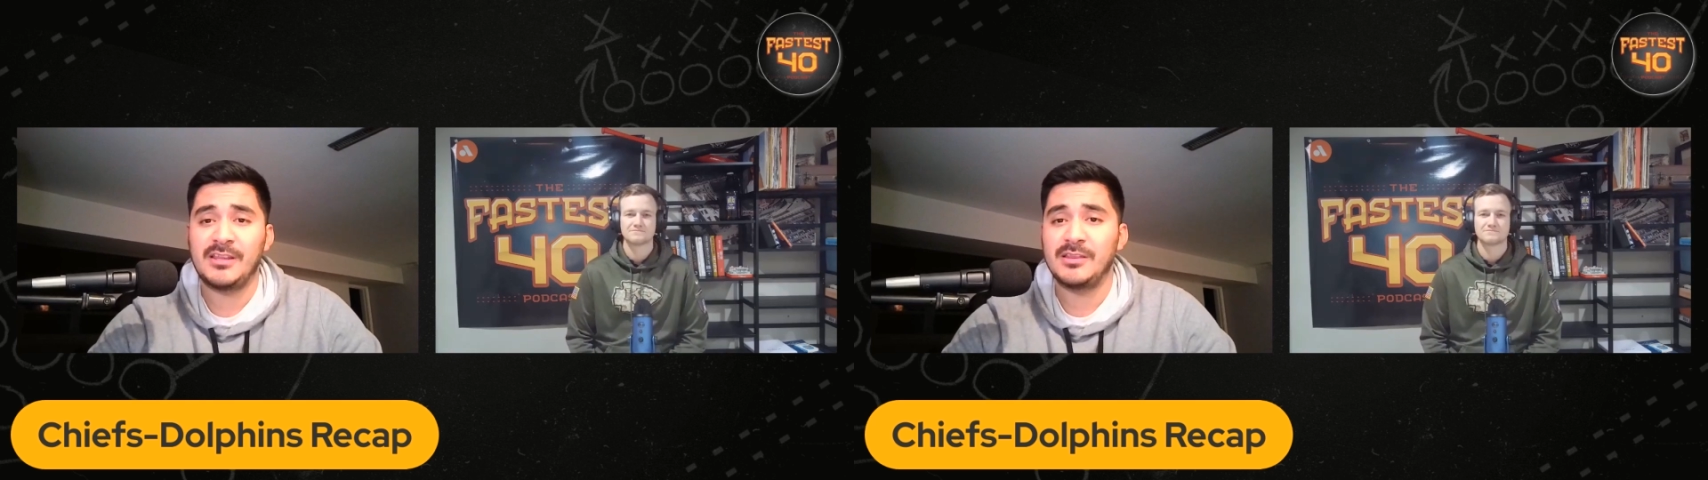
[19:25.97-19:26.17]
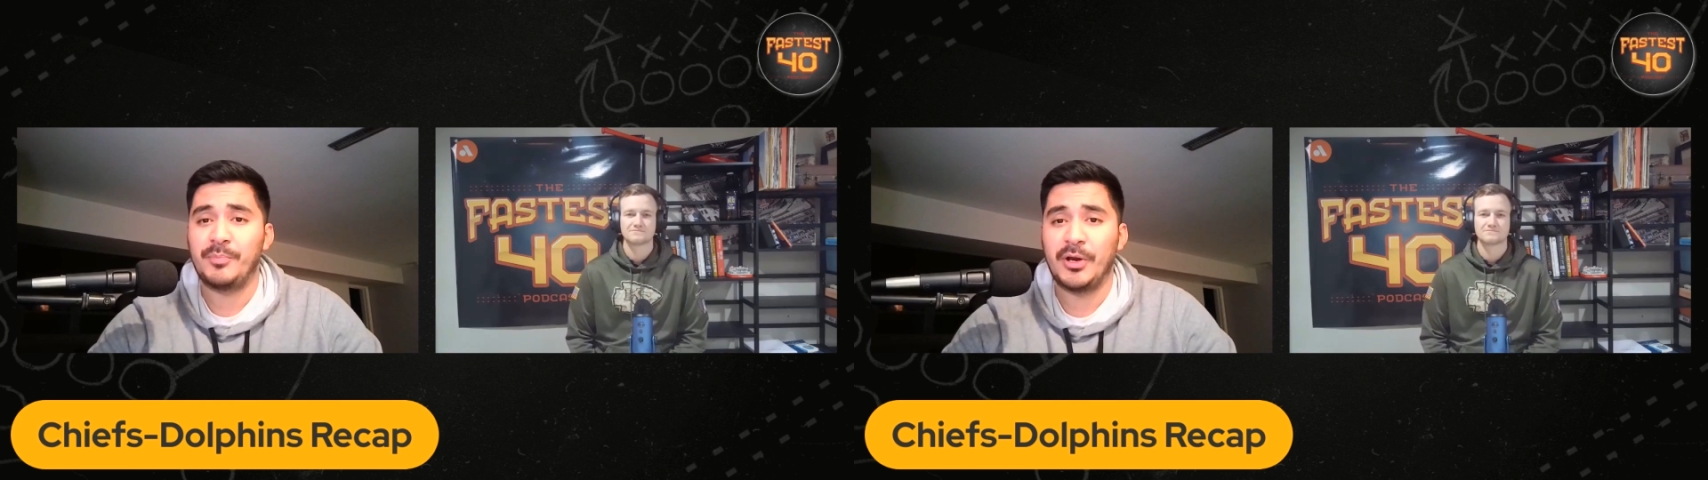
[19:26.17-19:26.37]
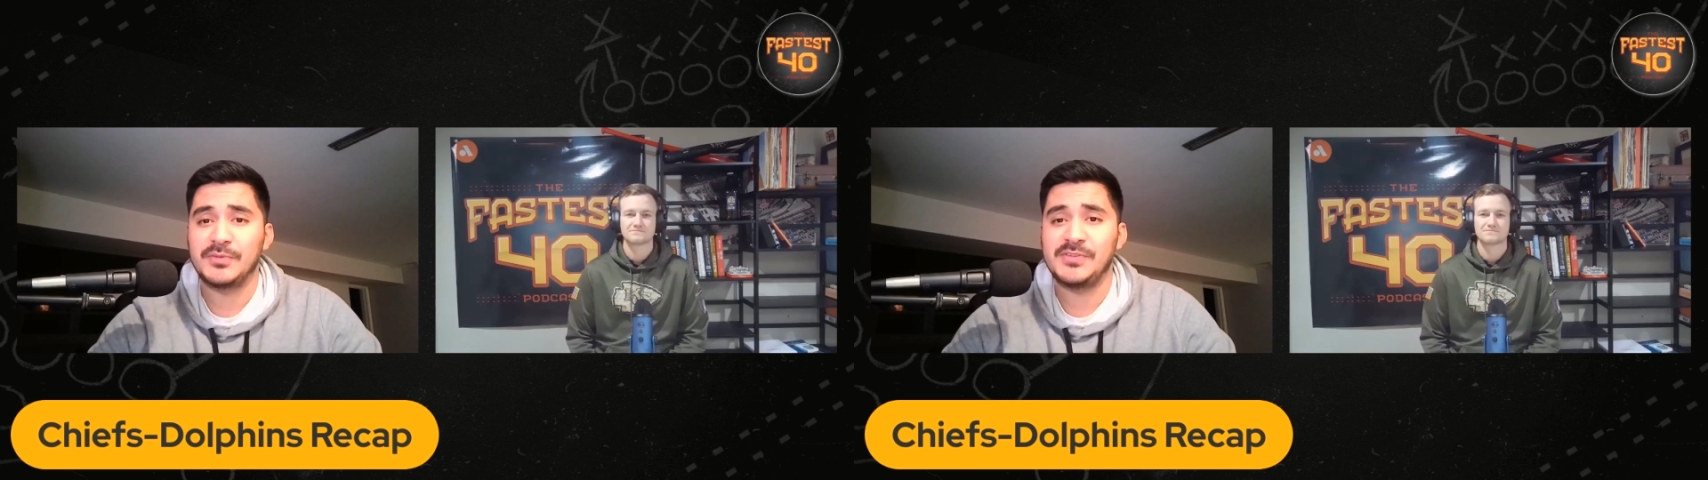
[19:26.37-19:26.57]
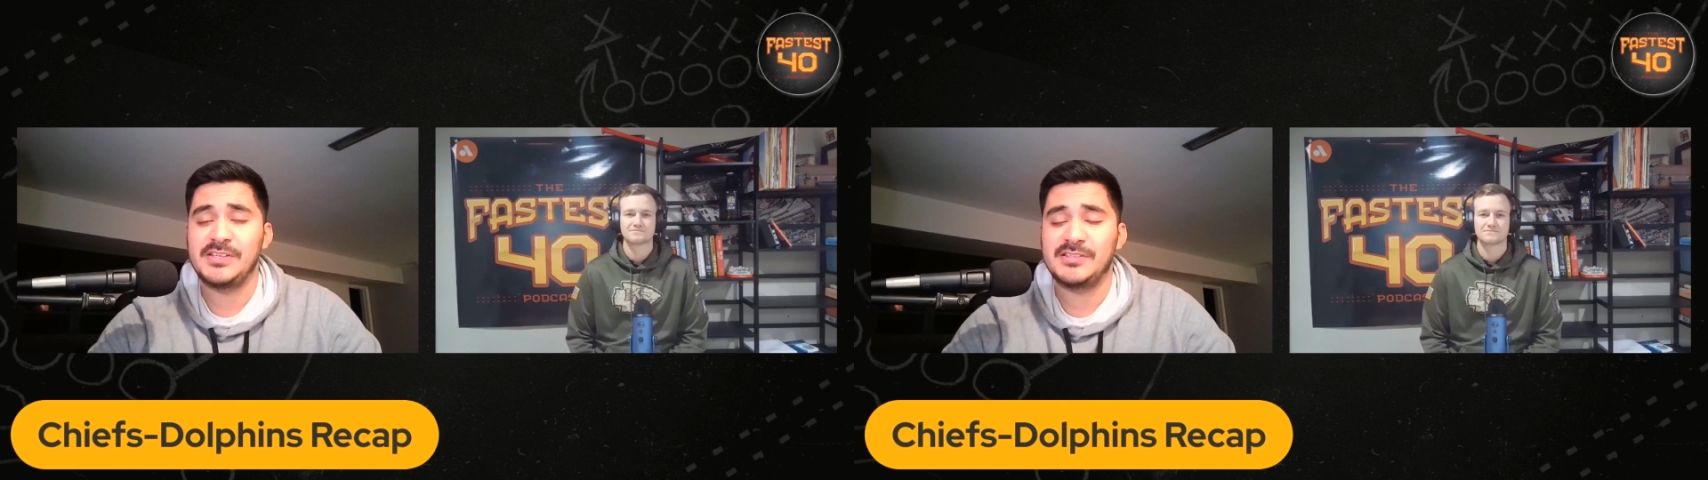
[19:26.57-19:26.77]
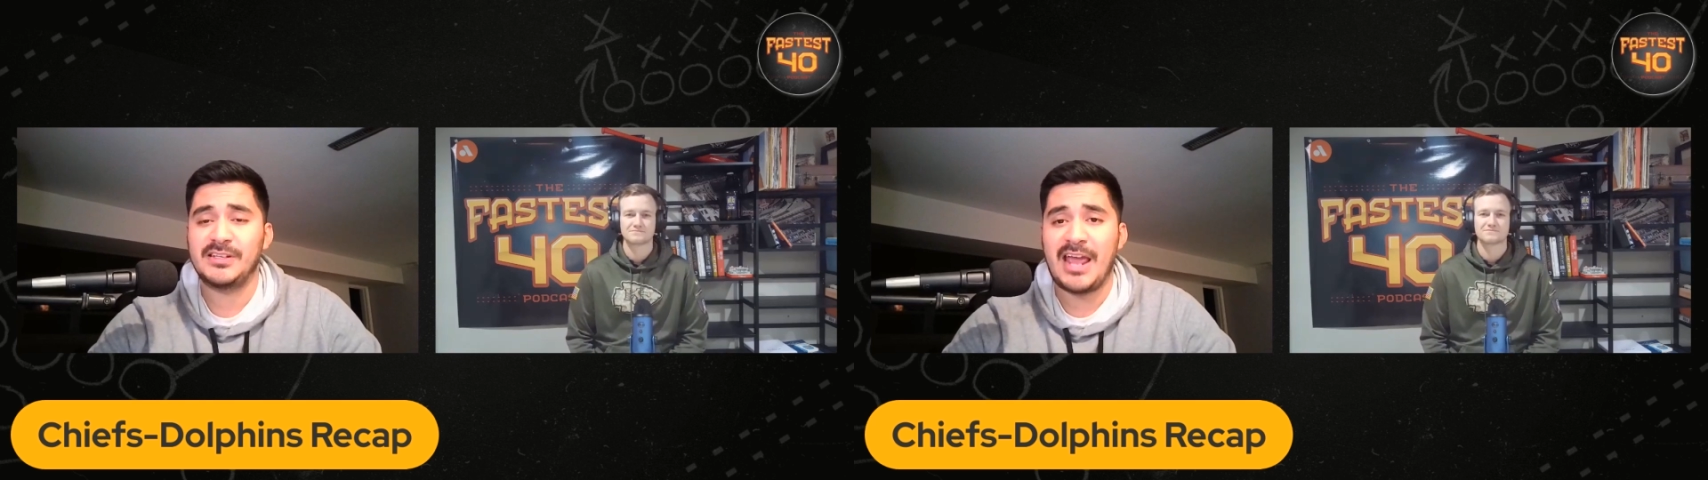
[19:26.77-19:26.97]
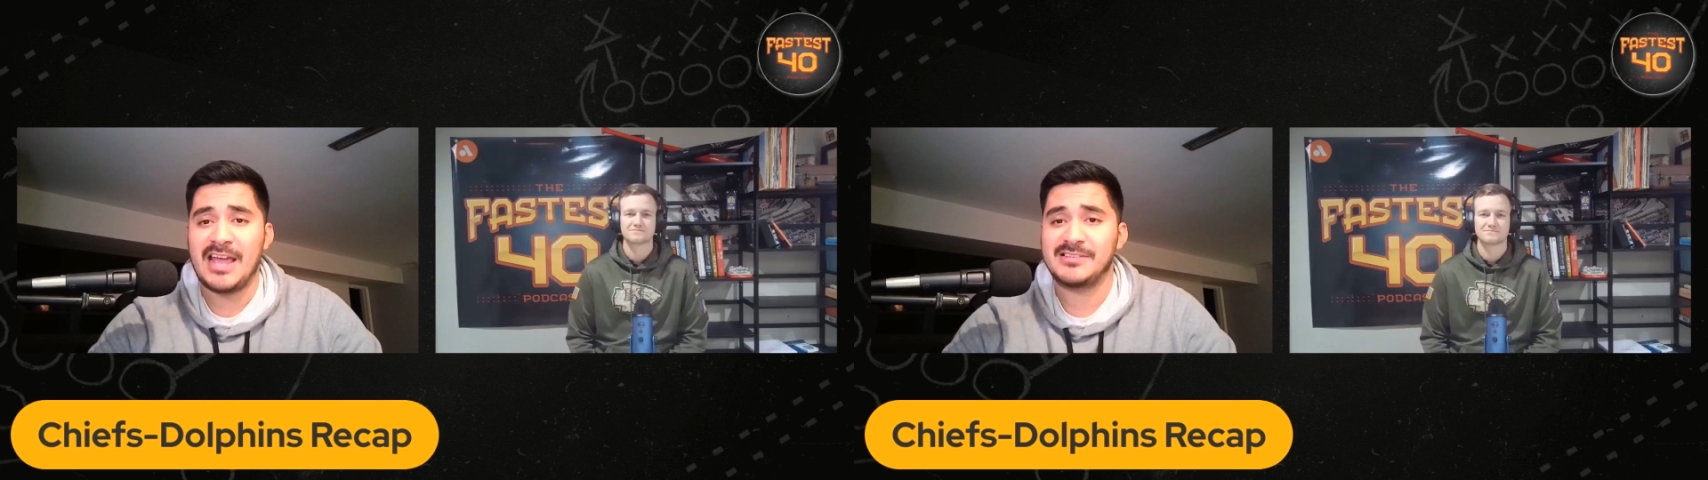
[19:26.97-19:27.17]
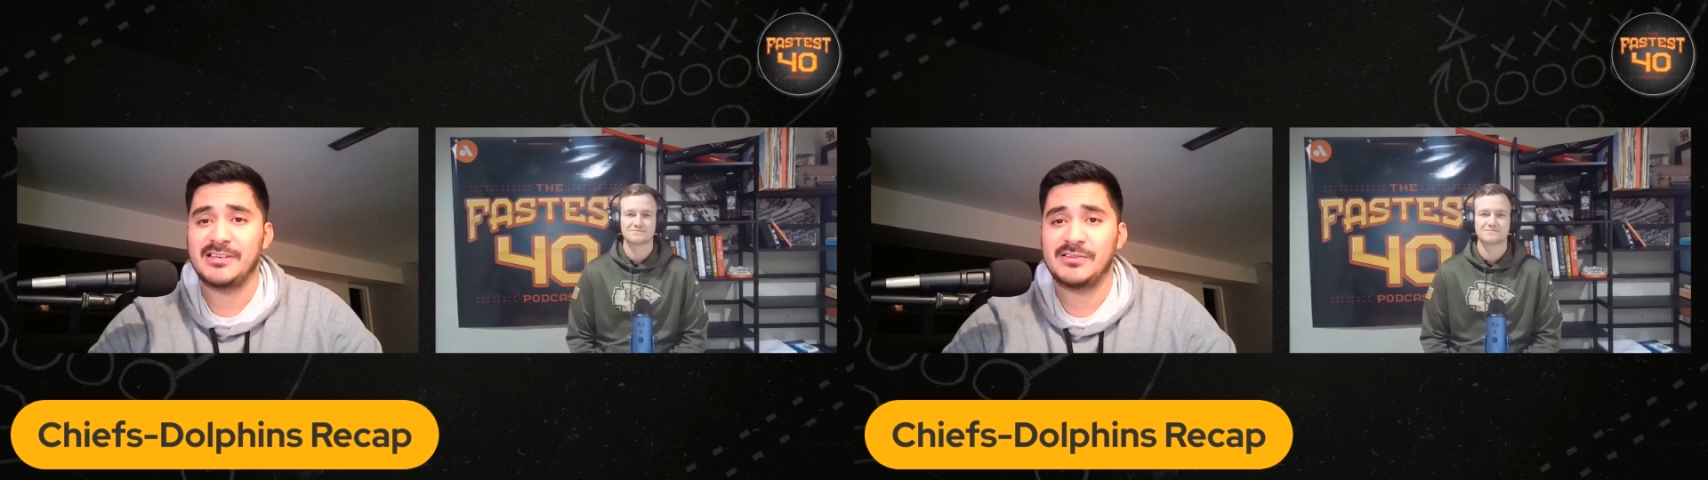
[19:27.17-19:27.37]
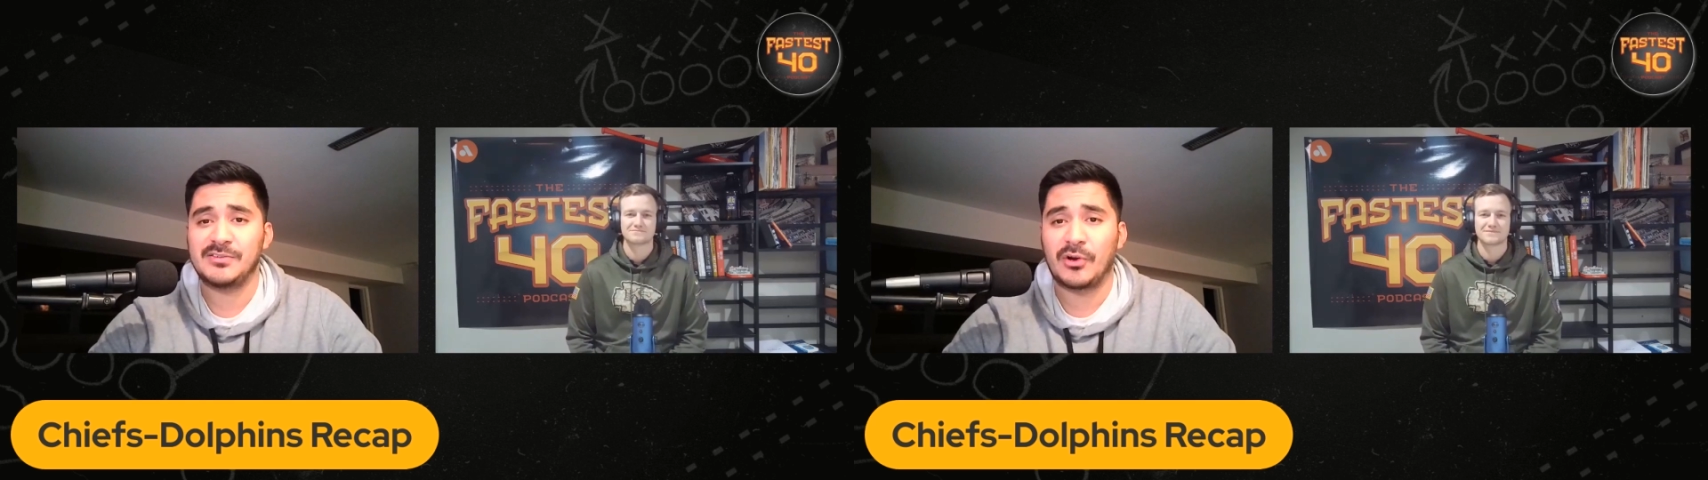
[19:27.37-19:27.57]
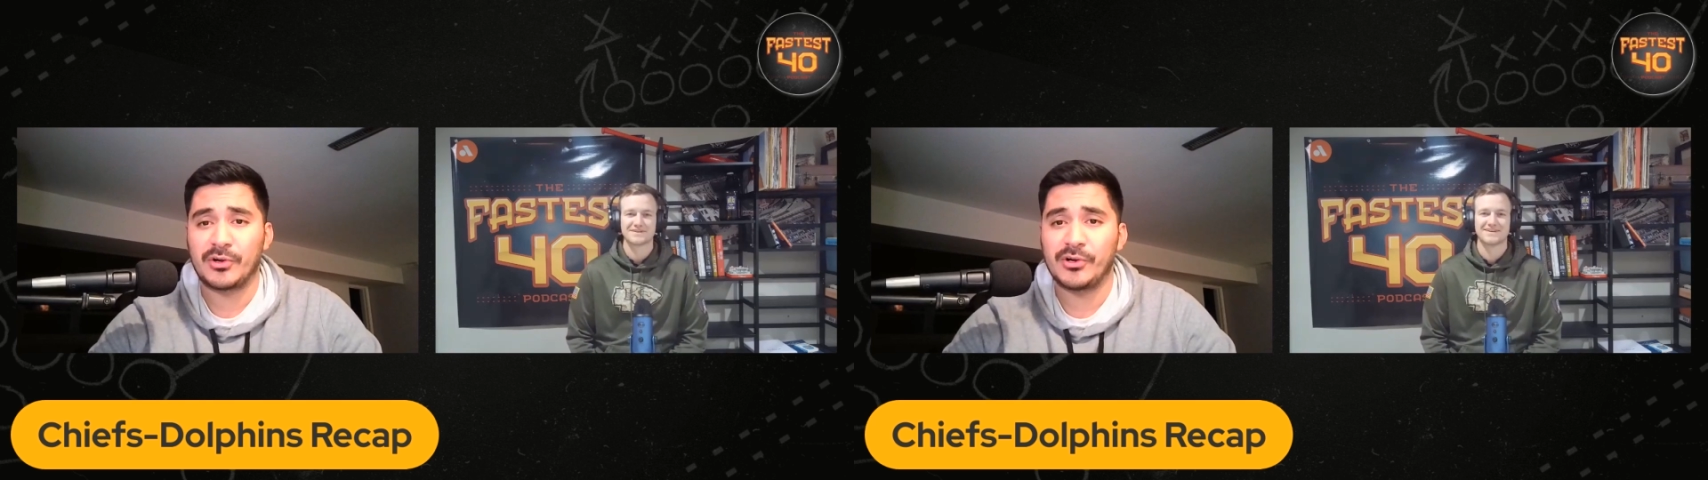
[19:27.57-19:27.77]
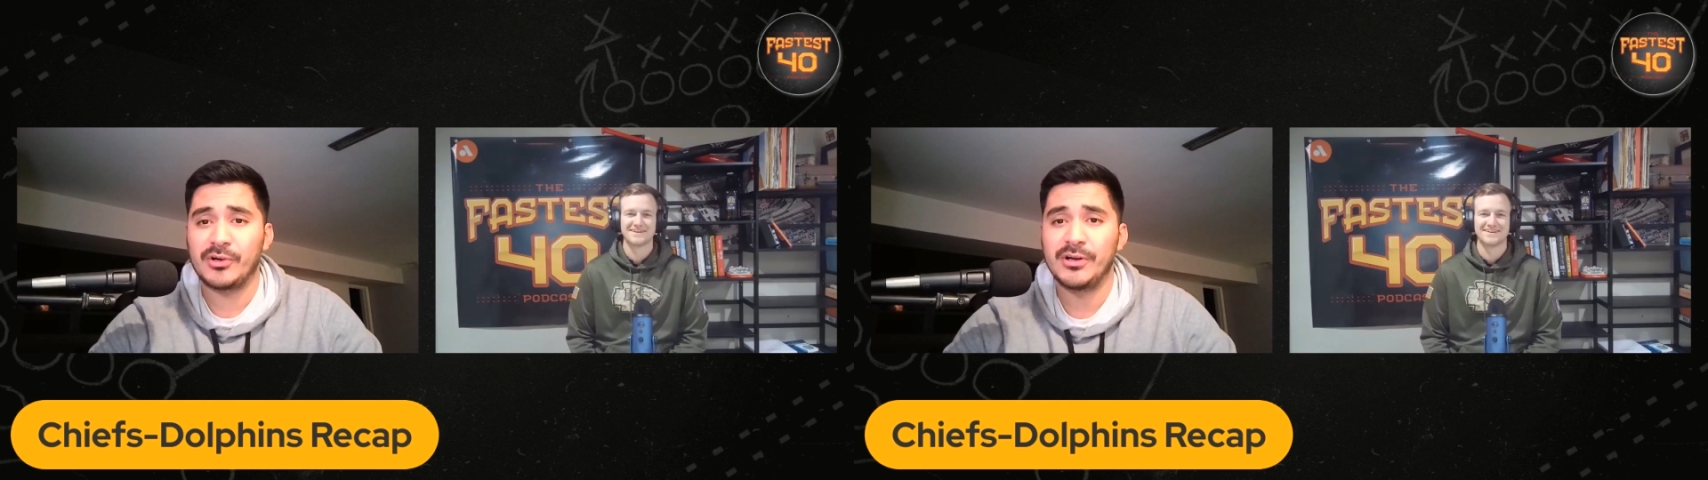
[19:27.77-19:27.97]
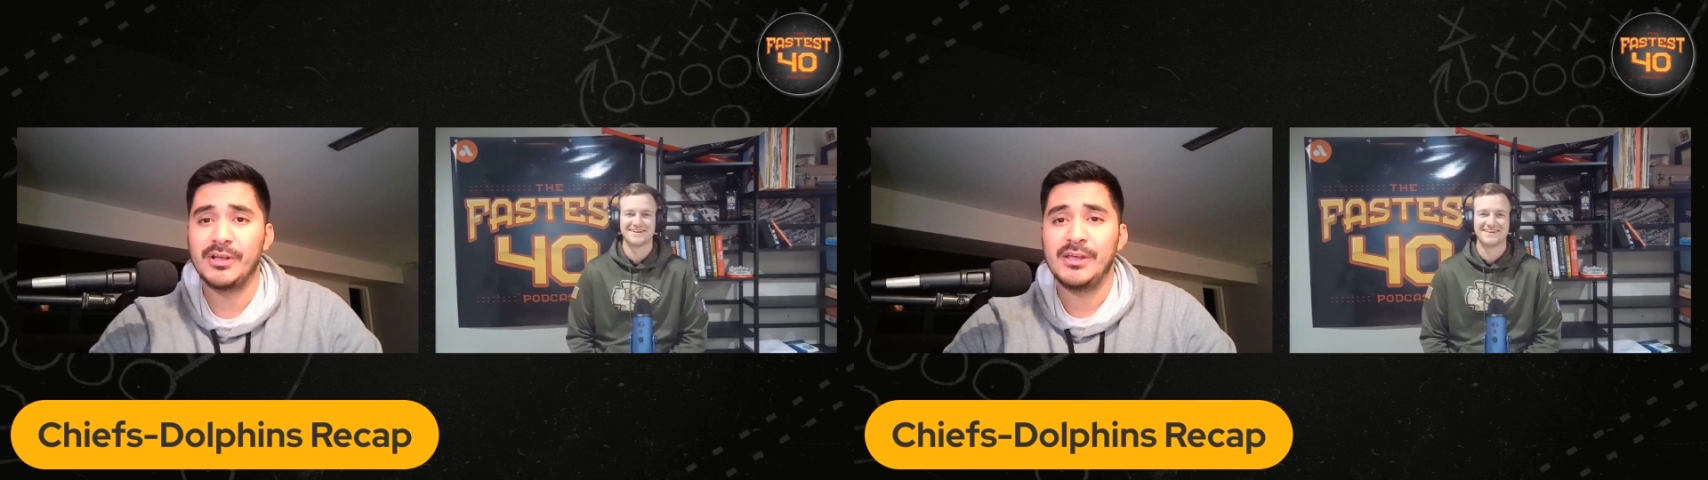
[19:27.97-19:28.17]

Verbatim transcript: in the postseason as a starter,